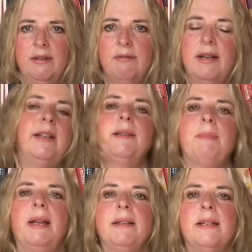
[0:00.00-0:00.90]
Corelli's
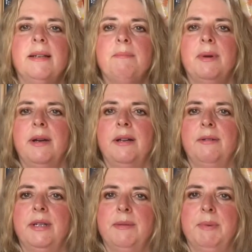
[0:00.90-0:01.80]
Mandolin by
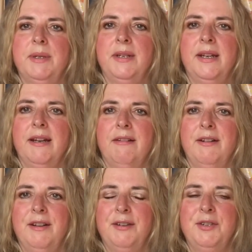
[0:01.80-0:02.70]
Louis de
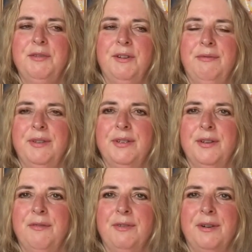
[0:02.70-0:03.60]
Bernieres. I do love this
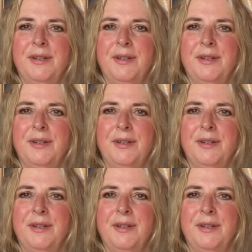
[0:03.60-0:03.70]
cover.